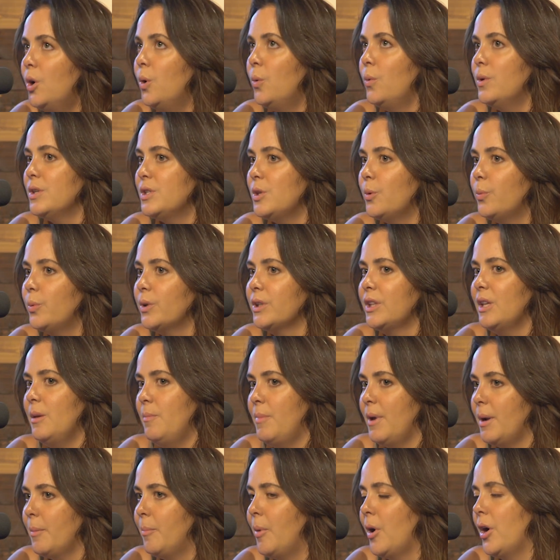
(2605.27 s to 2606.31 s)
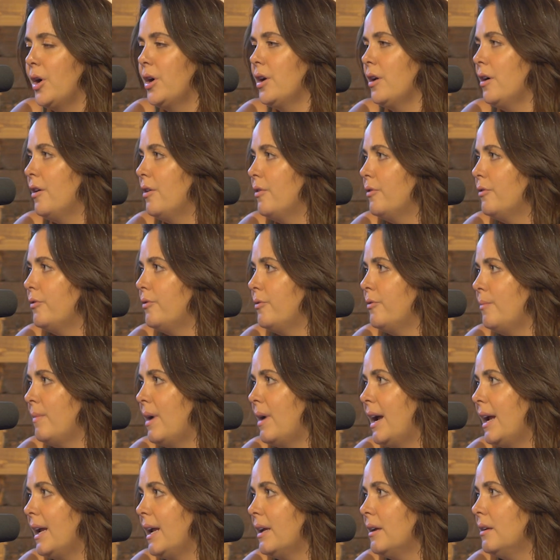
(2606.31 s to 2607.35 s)
was a really big part of
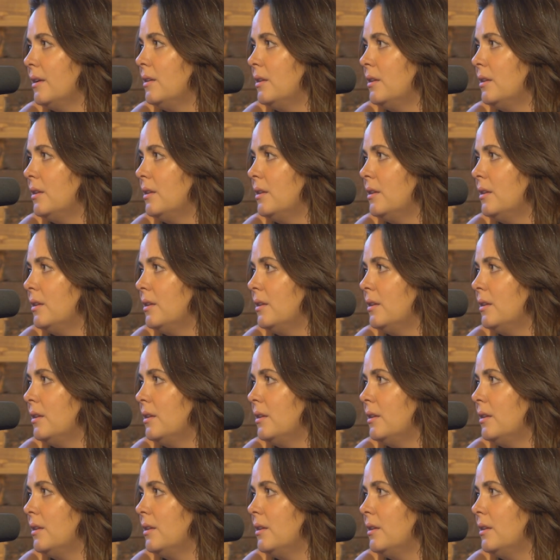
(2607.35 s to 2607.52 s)
my